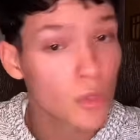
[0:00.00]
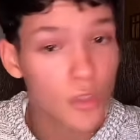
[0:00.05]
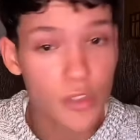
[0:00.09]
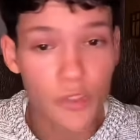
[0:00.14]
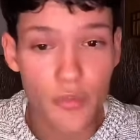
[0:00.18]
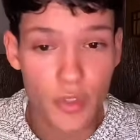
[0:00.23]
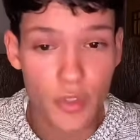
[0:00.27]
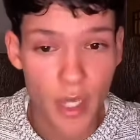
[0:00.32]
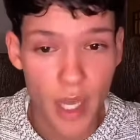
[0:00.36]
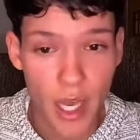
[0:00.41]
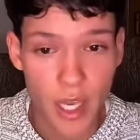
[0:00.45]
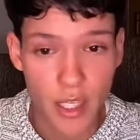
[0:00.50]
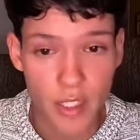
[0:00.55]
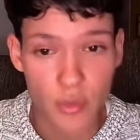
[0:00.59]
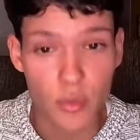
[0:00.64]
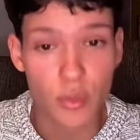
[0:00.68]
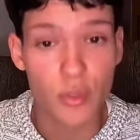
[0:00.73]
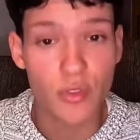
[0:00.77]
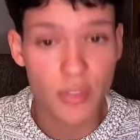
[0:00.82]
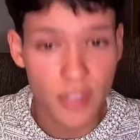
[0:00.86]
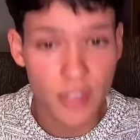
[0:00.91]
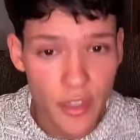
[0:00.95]
most of you
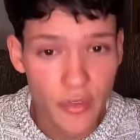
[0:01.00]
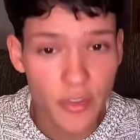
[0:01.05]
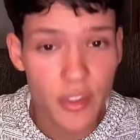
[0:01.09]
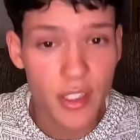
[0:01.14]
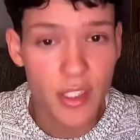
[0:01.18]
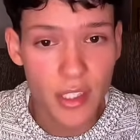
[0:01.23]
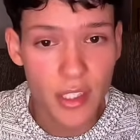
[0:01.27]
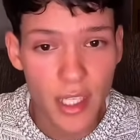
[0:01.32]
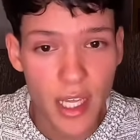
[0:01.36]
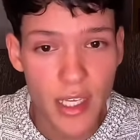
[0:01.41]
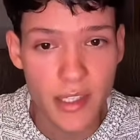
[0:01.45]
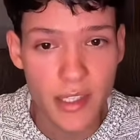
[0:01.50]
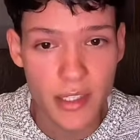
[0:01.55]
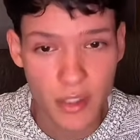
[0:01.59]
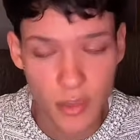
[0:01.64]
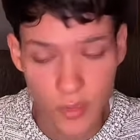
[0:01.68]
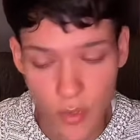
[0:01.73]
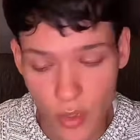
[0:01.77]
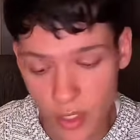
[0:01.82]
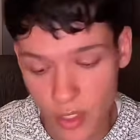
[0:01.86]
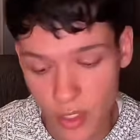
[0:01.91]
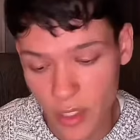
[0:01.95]
guys will definitely
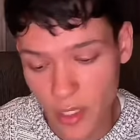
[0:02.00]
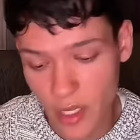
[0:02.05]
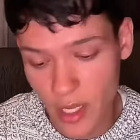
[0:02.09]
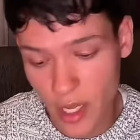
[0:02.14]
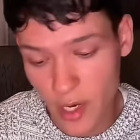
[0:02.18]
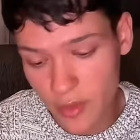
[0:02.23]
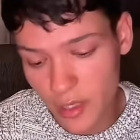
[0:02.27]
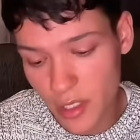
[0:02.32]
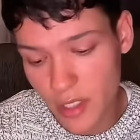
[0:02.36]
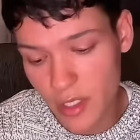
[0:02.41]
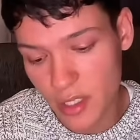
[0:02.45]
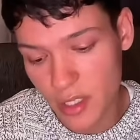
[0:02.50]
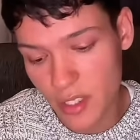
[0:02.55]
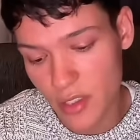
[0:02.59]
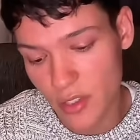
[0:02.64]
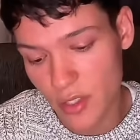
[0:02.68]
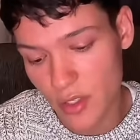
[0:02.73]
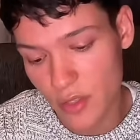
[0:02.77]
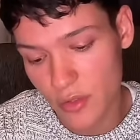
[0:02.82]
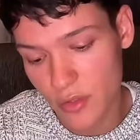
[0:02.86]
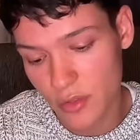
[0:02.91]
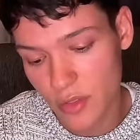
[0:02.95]
like this one. I really
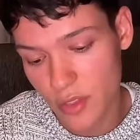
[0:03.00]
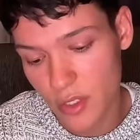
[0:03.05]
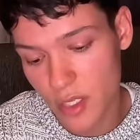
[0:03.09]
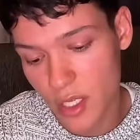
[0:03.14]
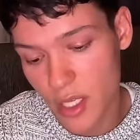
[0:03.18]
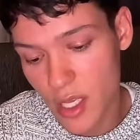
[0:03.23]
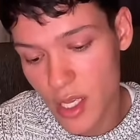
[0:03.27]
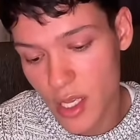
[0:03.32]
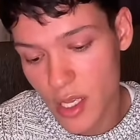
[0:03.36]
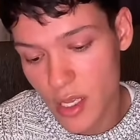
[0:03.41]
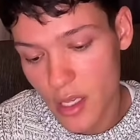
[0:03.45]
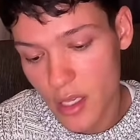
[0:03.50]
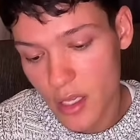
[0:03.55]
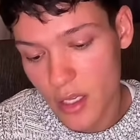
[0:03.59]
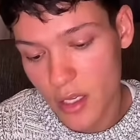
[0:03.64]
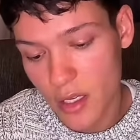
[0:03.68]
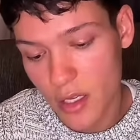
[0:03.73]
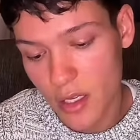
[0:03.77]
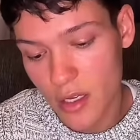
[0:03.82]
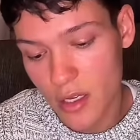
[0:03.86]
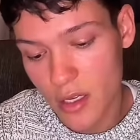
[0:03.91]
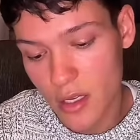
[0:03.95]
think so.
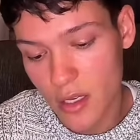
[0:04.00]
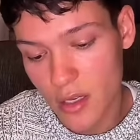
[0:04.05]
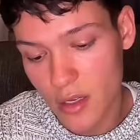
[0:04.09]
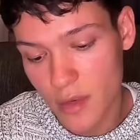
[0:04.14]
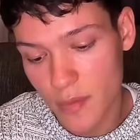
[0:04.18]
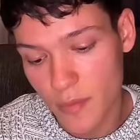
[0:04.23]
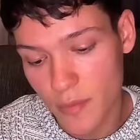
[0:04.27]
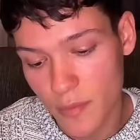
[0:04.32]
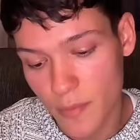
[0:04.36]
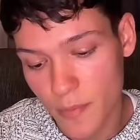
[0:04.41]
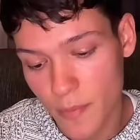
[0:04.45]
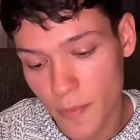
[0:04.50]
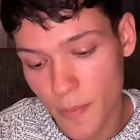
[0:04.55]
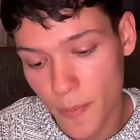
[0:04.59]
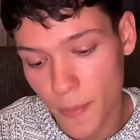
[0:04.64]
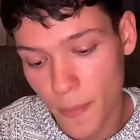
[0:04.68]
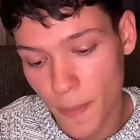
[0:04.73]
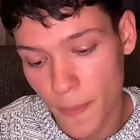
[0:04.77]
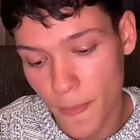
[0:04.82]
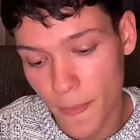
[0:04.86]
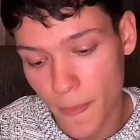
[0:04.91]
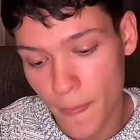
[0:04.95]

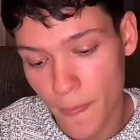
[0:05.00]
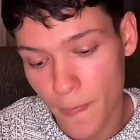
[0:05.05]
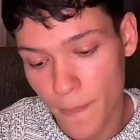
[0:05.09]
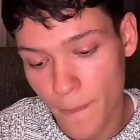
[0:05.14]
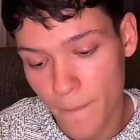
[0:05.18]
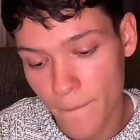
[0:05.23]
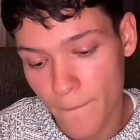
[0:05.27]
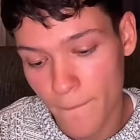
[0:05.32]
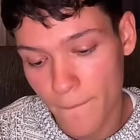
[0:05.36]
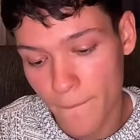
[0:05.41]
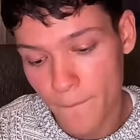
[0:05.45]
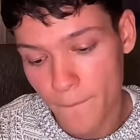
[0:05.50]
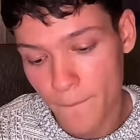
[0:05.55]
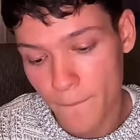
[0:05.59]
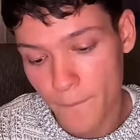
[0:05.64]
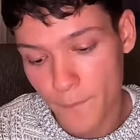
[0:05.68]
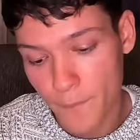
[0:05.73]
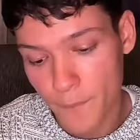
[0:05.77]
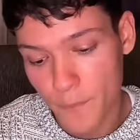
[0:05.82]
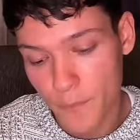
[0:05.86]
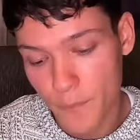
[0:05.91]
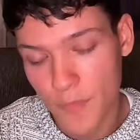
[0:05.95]

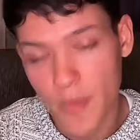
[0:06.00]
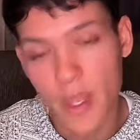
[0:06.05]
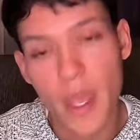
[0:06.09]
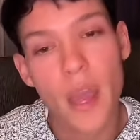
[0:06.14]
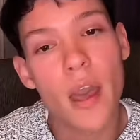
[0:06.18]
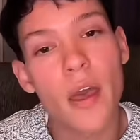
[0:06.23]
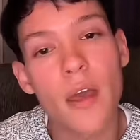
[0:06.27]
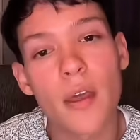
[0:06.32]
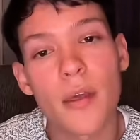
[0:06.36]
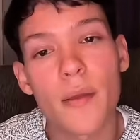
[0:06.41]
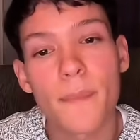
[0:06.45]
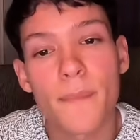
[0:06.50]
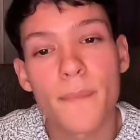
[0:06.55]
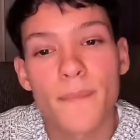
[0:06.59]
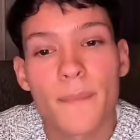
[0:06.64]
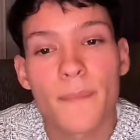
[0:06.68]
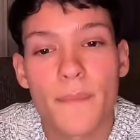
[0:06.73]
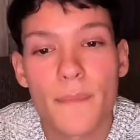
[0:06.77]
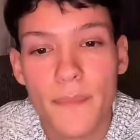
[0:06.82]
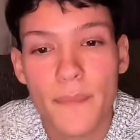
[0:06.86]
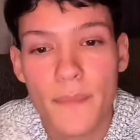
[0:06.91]
Yeah.